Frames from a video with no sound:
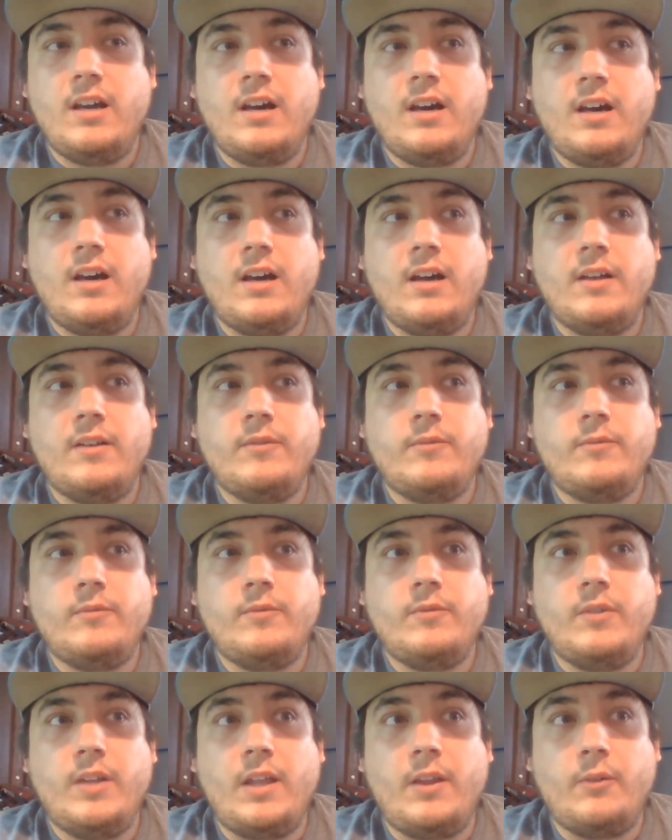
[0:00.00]
uh,
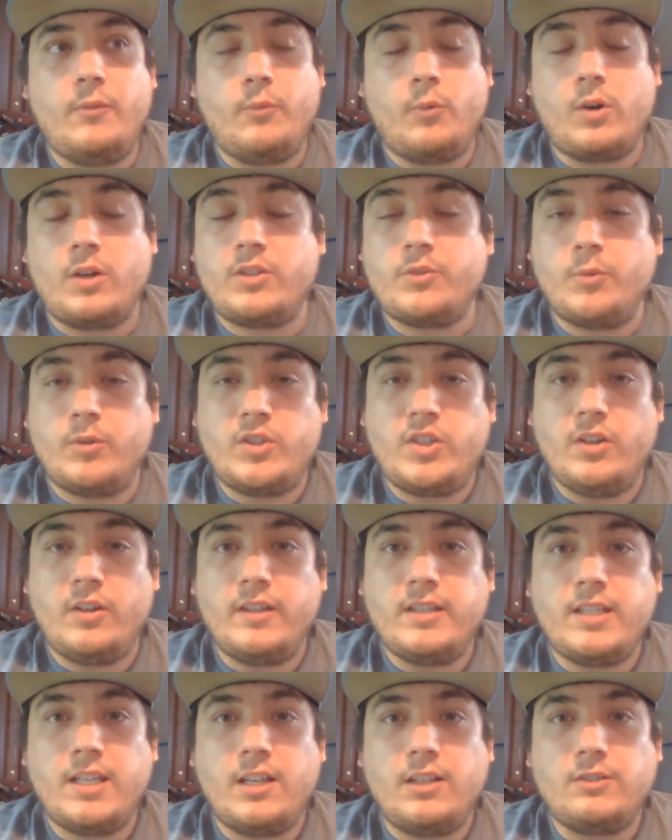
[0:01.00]
works with
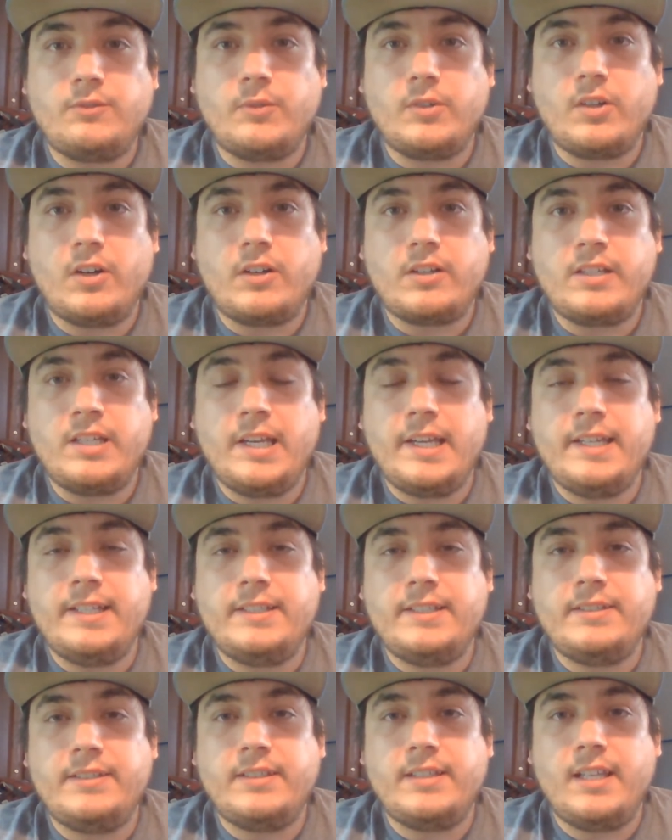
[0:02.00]
Chilling Tales for Dark
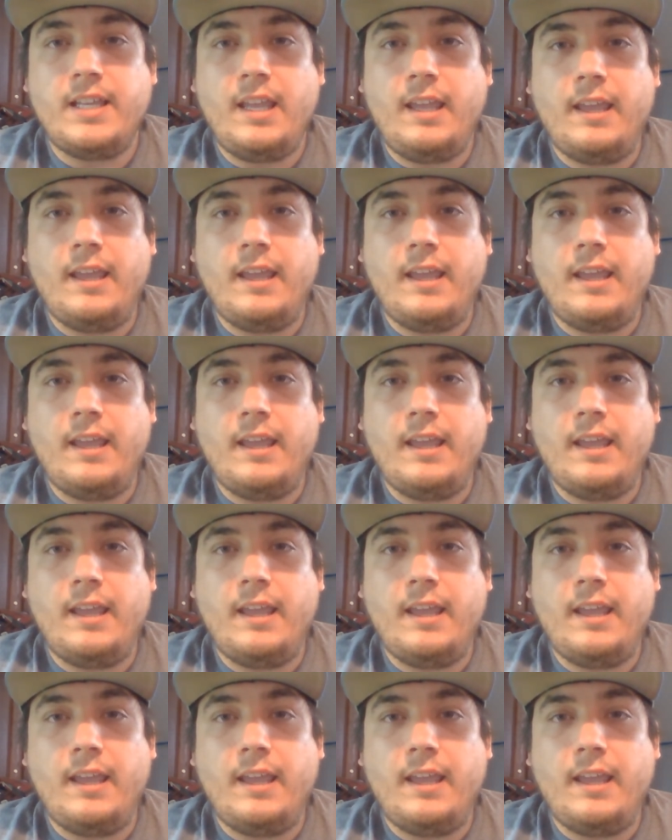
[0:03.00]
Nights,